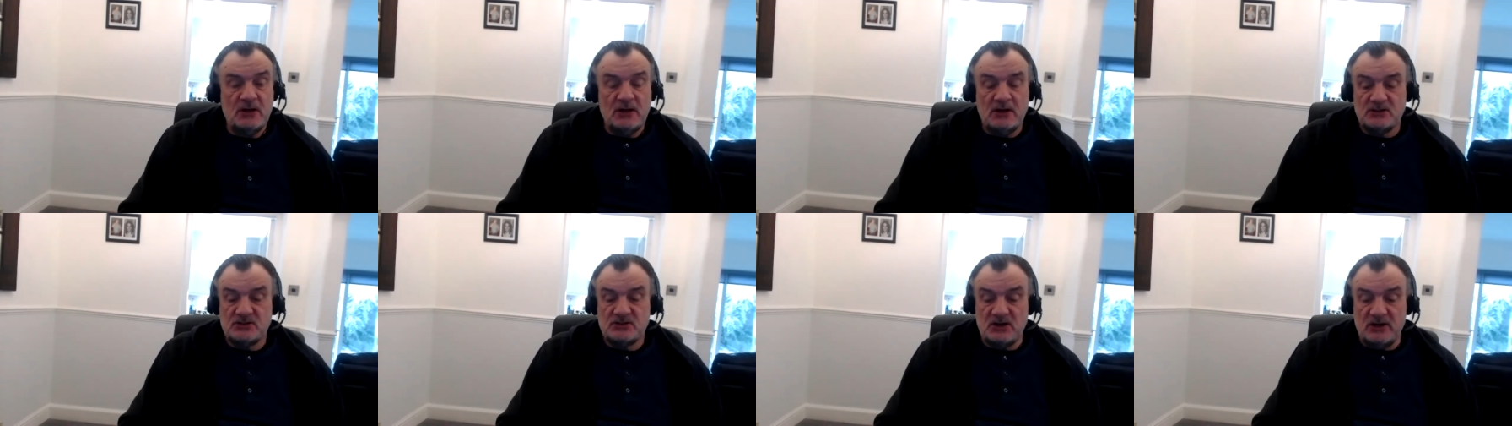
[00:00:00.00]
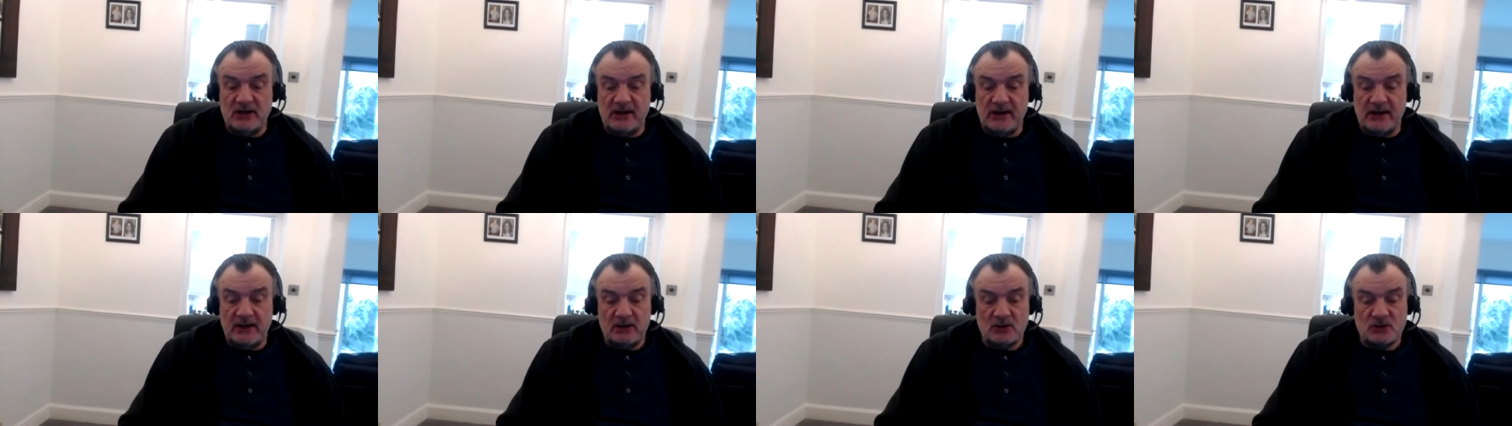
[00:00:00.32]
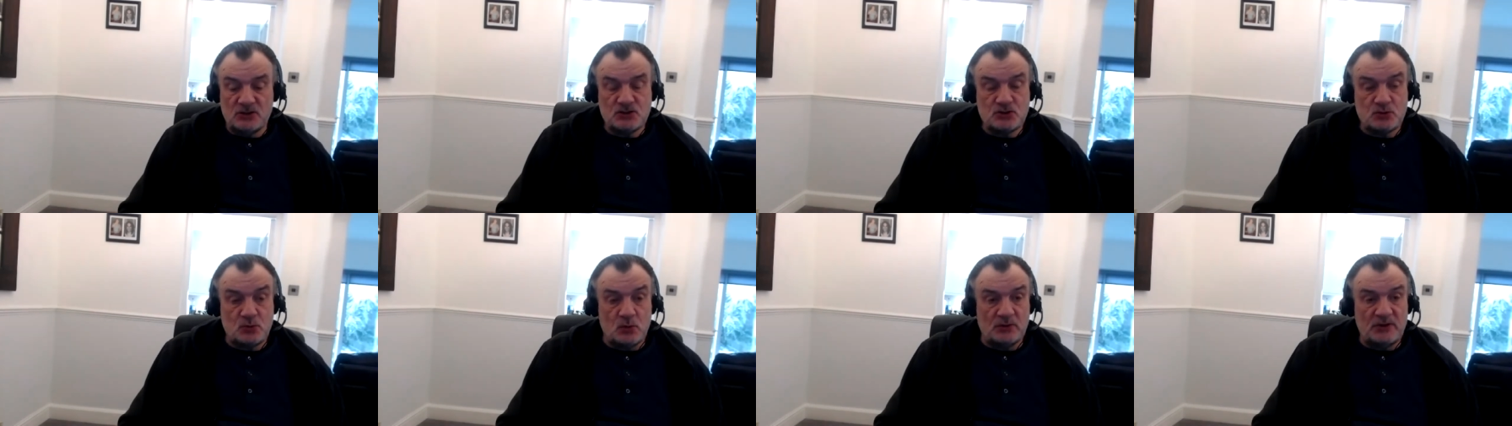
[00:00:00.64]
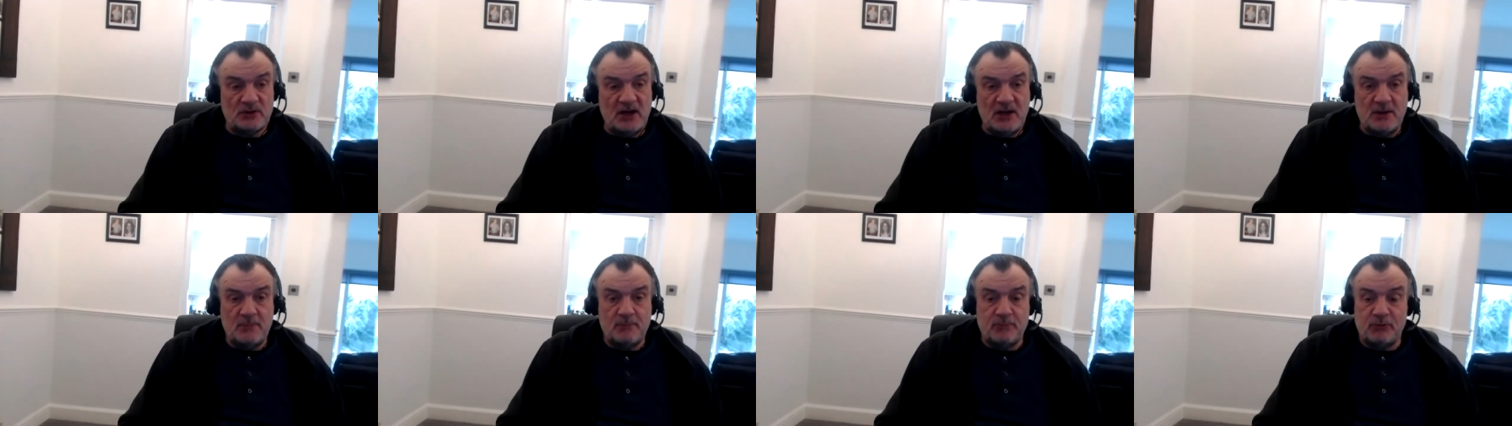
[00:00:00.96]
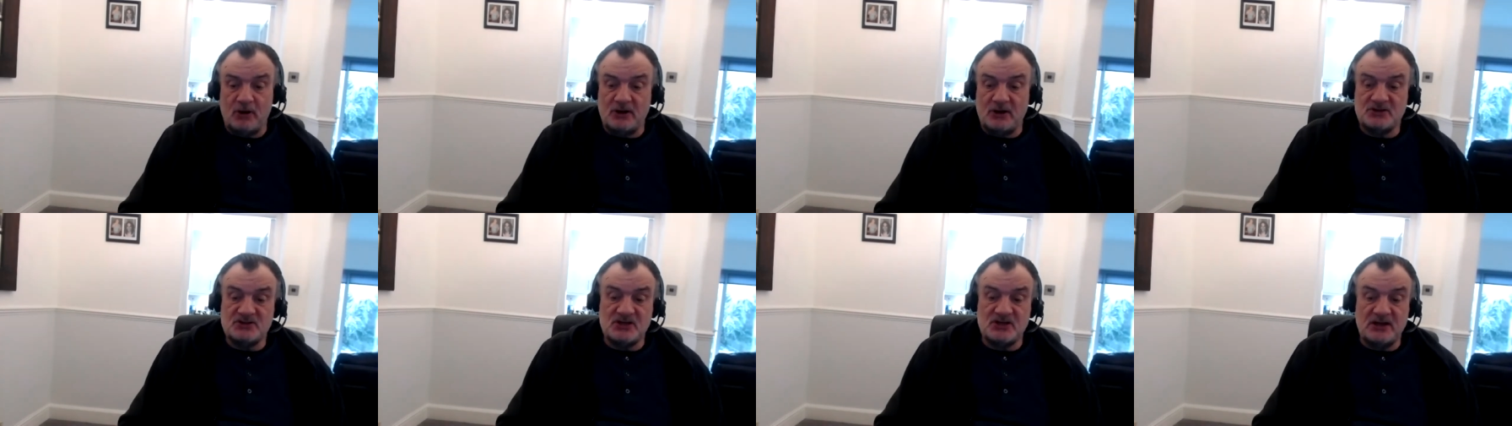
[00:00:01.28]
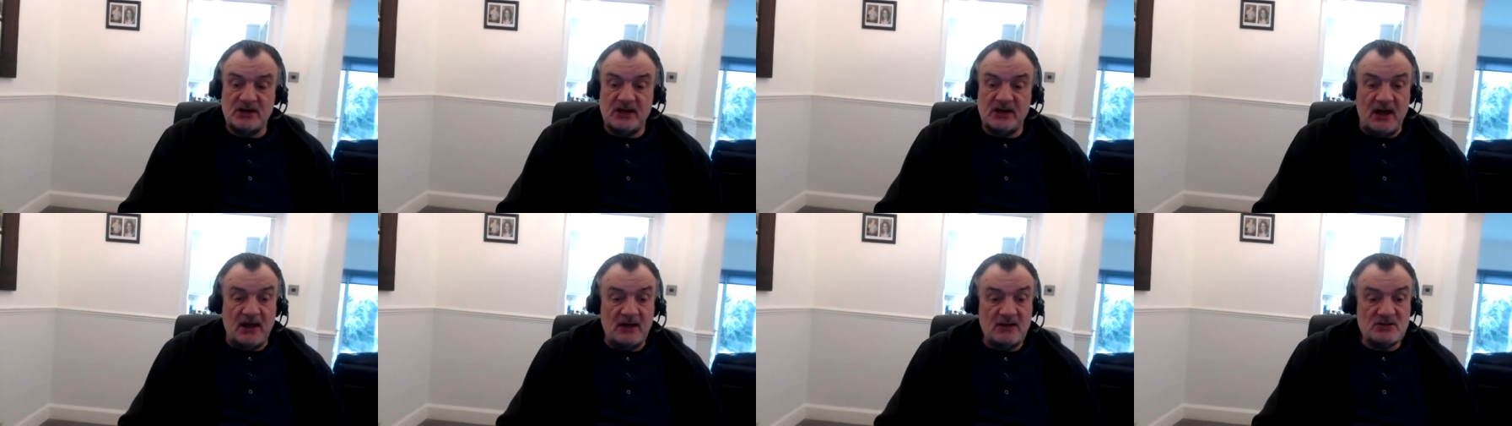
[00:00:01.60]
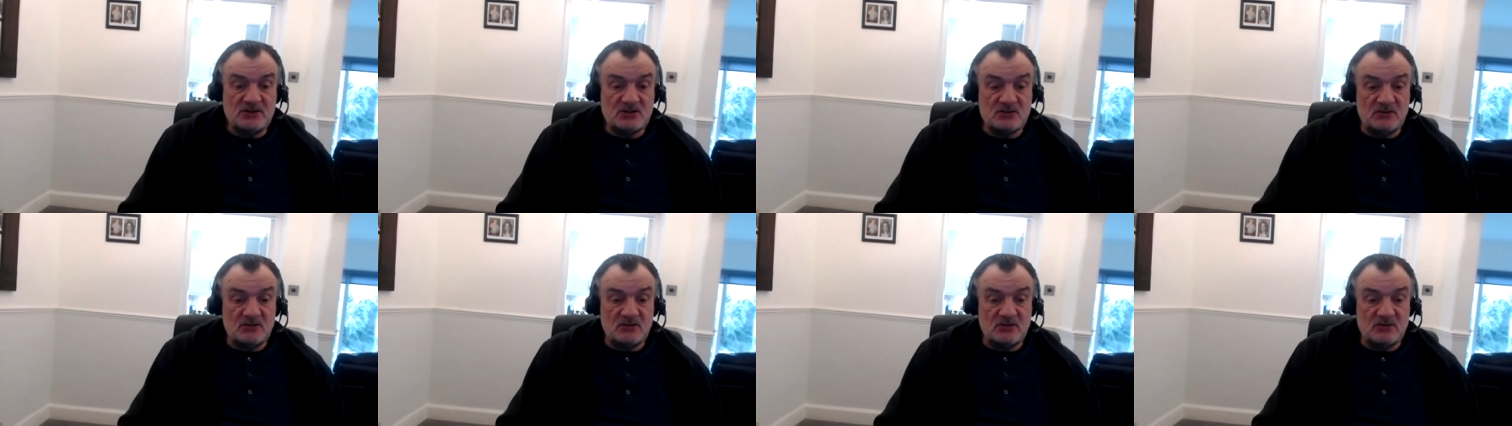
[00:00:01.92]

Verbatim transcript: to the England squad. Any praise he gets, I